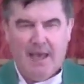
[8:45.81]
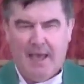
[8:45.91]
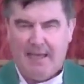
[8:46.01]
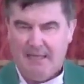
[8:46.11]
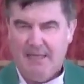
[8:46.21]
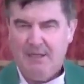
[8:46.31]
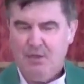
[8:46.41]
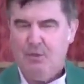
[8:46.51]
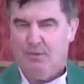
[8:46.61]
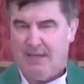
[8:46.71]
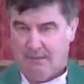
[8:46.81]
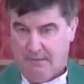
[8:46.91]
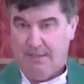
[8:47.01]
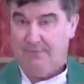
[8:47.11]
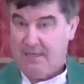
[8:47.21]
and he knew that to
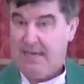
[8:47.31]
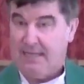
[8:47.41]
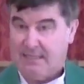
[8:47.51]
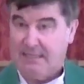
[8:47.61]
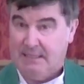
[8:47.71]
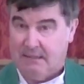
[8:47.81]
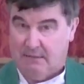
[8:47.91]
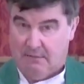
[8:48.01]
live, he had to kill.